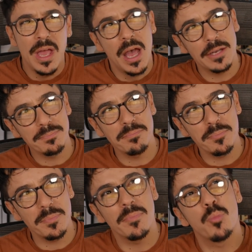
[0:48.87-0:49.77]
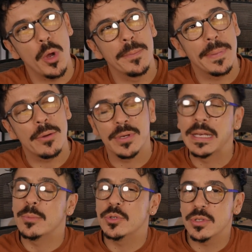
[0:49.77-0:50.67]
I'd, mm, one
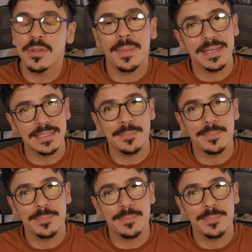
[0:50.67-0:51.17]
balcony. We'll do the master